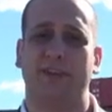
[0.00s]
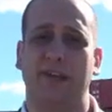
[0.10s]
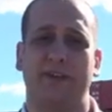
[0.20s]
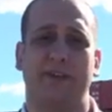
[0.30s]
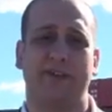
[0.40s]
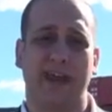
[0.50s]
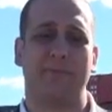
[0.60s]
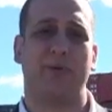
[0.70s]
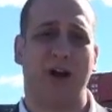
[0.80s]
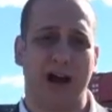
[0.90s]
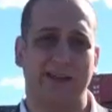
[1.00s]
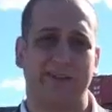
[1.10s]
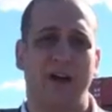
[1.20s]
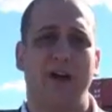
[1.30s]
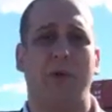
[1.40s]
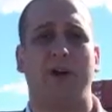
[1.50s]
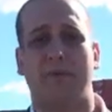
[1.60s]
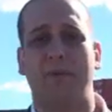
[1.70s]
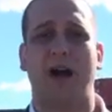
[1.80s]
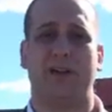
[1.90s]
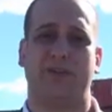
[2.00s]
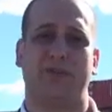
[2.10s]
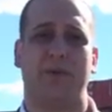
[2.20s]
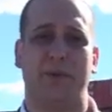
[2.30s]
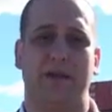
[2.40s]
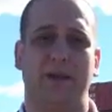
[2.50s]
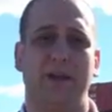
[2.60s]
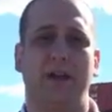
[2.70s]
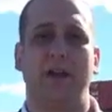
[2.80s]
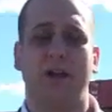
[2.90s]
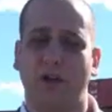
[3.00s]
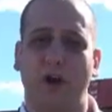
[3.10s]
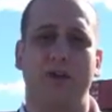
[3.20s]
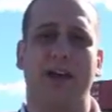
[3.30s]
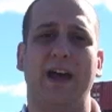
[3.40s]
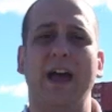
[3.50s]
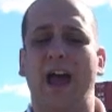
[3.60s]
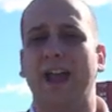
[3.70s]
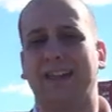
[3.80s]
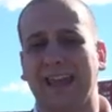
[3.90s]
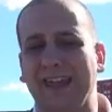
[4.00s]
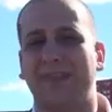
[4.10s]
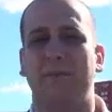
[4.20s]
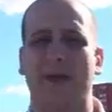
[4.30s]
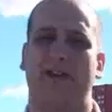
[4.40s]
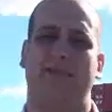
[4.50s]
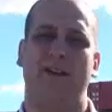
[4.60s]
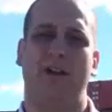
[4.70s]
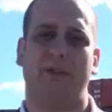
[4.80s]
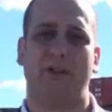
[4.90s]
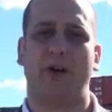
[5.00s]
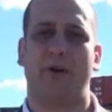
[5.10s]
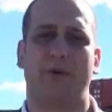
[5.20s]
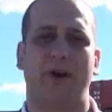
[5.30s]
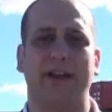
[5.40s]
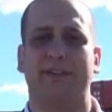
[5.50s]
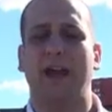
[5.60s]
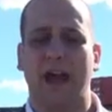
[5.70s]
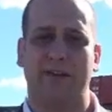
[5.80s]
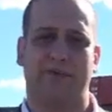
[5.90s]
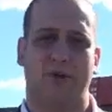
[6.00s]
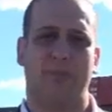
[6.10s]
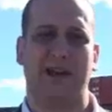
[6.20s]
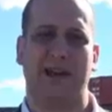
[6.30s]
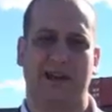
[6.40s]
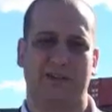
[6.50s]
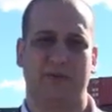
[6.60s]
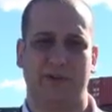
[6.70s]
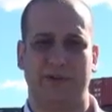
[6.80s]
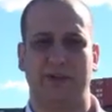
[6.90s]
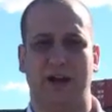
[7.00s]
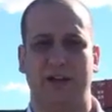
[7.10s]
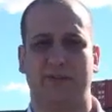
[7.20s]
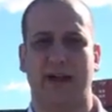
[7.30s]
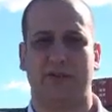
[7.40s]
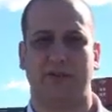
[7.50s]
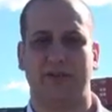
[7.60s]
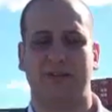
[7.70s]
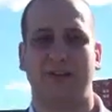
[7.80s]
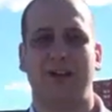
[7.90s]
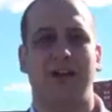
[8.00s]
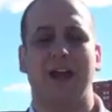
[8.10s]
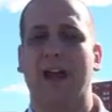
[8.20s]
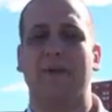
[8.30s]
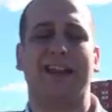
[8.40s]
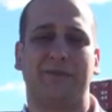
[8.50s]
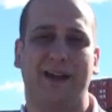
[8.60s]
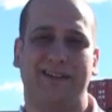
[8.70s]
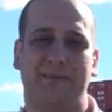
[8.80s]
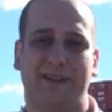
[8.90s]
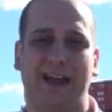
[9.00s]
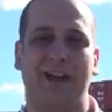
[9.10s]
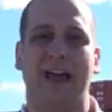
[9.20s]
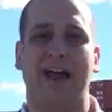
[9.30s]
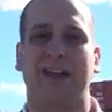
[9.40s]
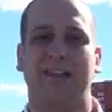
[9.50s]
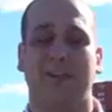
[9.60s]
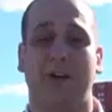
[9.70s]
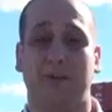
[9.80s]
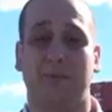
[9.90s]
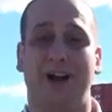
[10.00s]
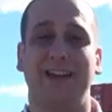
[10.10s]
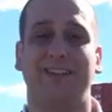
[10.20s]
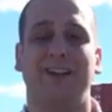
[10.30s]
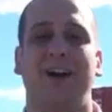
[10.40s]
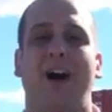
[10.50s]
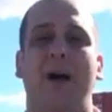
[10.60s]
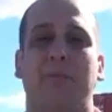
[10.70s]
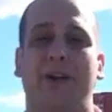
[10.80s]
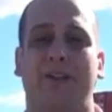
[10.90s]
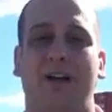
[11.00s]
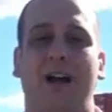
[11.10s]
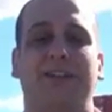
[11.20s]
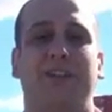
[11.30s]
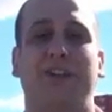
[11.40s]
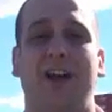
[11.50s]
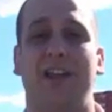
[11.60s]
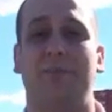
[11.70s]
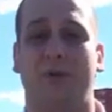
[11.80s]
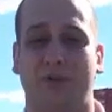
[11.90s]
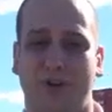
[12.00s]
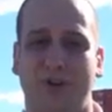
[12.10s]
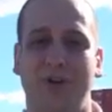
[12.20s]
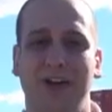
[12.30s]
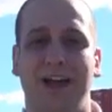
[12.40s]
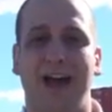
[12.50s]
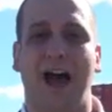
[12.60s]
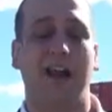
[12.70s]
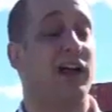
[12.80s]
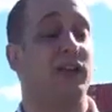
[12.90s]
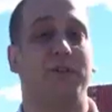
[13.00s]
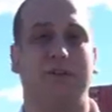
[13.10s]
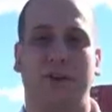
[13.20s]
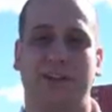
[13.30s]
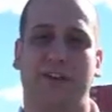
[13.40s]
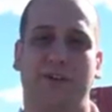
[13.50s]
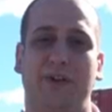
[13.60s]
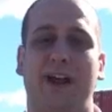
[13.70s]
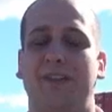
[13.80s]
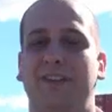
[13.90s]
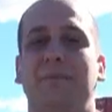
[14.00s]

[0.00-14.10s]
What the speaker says: receiving the same price while the market's dropping. Go there, get the benefit of the lower price, and form connections with the Chinese factories. Anyway, that's my tip today on how to get the lowest price. I'm Brendan Elias, the China Import Guru, and I look forward to giving you another